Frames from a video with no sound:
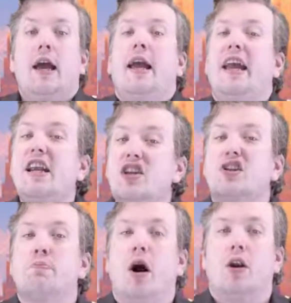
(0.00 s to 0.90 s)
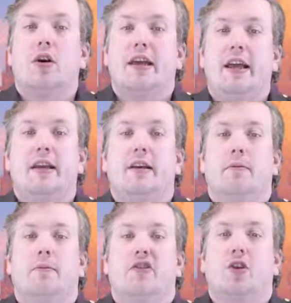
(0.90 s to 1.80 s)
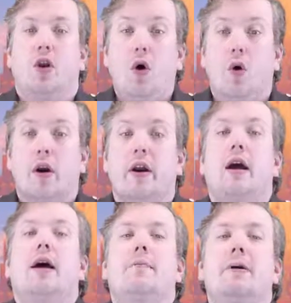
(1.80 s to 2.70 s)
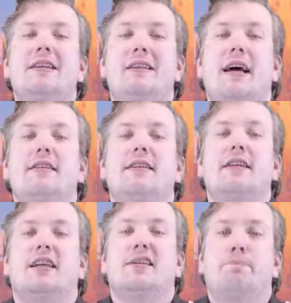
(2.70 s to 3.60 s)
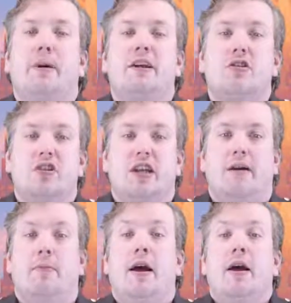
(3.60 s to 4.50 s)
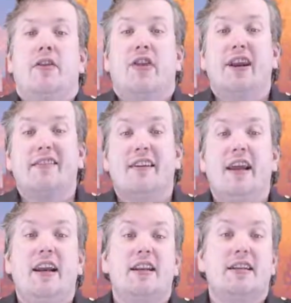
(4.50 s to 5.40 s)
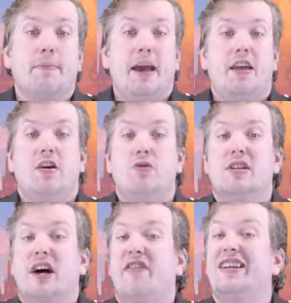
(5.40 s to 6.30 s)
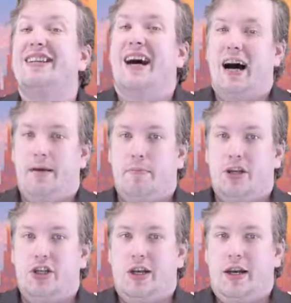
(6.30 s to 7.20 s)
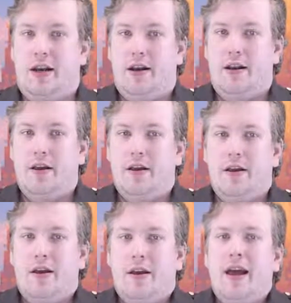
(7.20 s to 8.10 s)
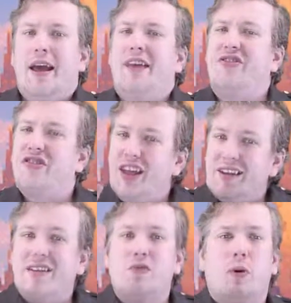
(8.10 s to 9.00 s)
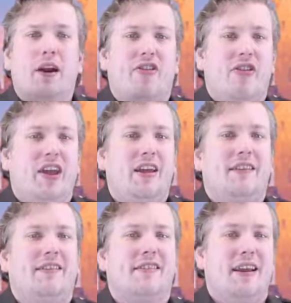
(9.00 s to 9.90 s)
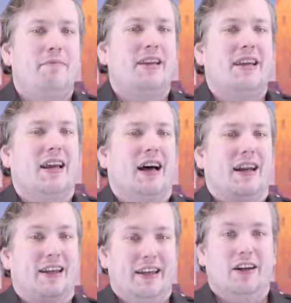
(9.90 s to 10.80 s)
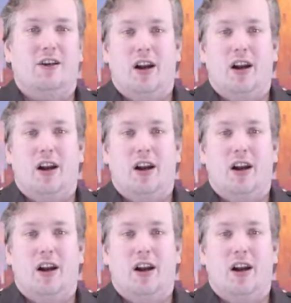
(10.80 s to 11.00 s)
Each smaller kingdom's lord possesses a special gem that is needed to make use of a time machine. And this is where things seem to get a little